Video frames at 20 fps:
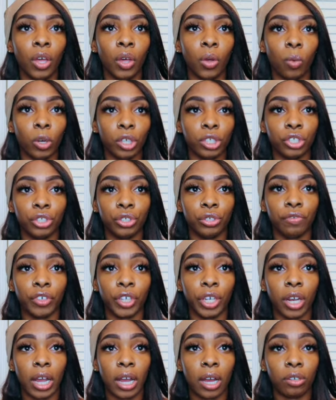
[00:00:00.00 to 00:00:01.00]
once you
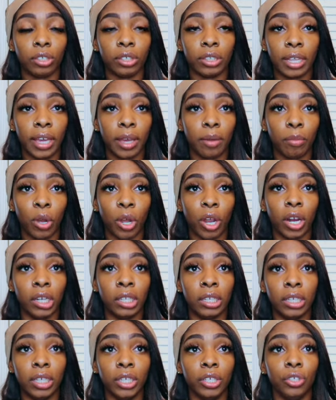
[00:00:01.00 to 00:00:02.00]
figure out that part,
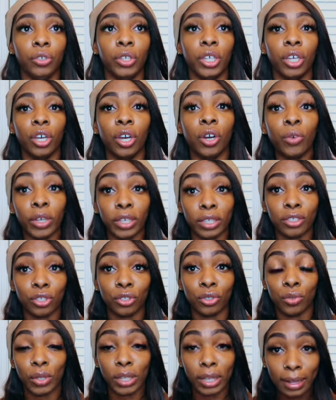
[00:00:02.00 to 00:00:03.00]
then you can go
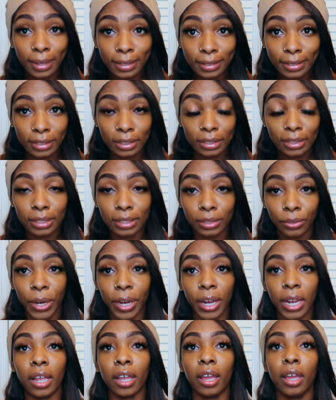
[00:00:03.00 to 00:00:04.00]
into classes,
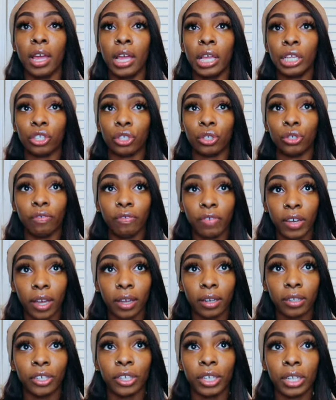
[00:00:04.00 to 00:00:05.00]
right? So you
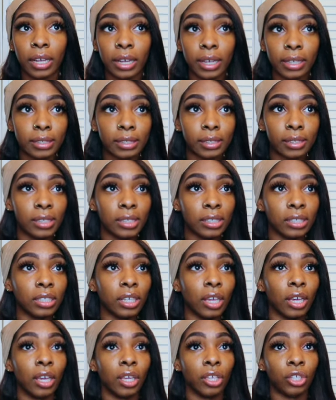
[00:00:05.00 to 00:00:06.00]
find your classes,
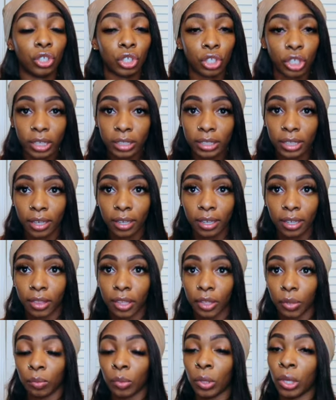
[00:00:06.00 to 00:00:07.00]
you start taking
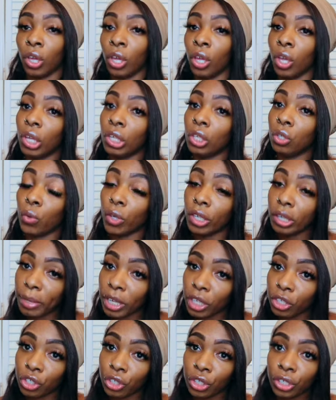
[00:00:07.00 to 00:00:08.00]
them. You want to
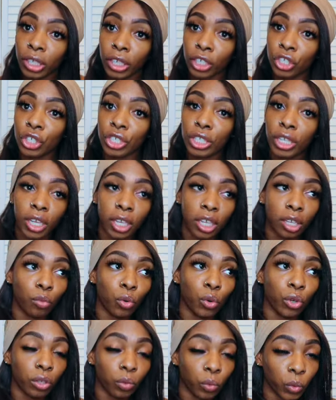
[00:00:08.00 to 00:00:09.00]
make sure that you're taking
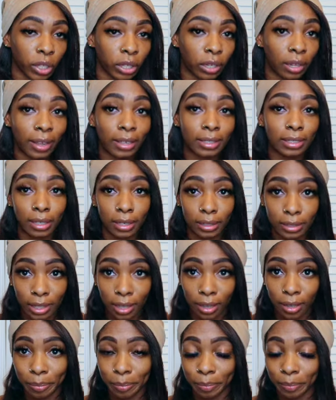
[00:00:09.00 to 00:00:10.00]
more than one class at a
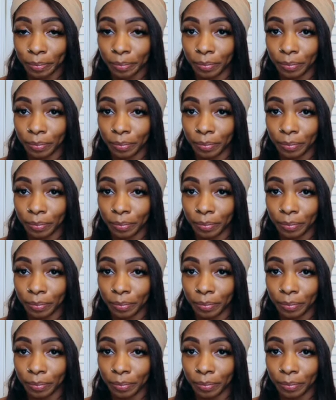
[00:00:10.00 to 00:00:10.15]
time.